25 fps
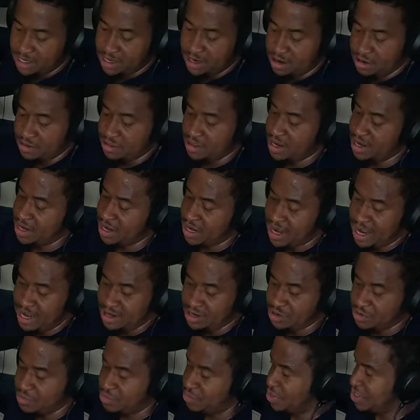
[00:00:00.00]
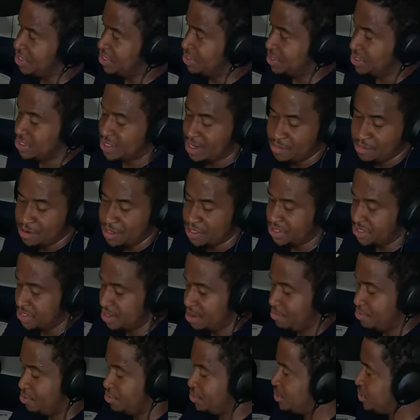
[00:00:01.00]
a little thing that I do with some of the
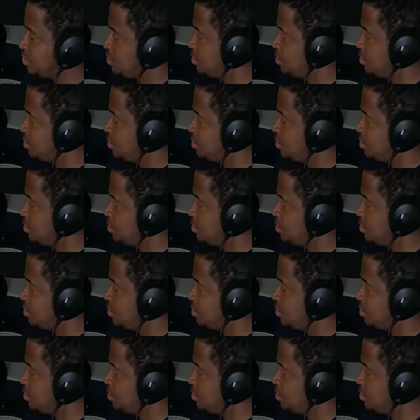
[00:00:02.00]
cymbals.